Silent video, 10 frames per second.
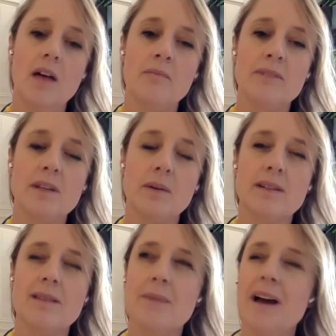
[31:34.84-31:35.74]
So
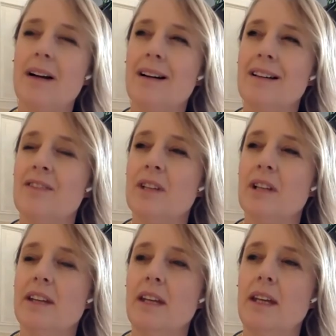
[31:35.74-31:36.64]
it's about kind of
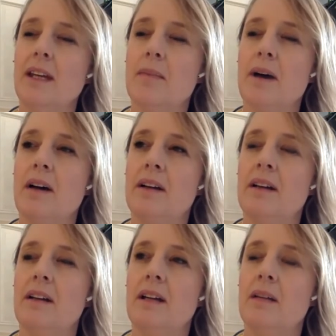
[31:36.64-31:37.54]
thinking about
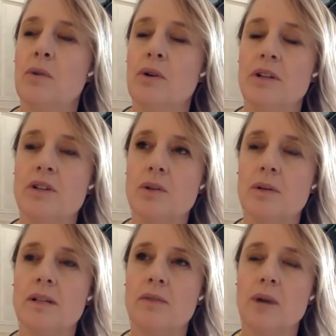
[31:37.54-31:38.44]
it in a more
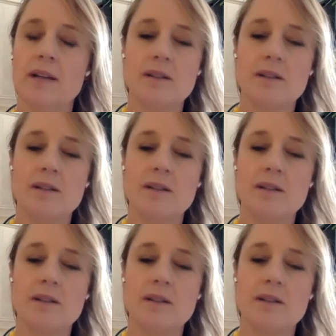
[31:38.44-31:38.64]
intuitive way.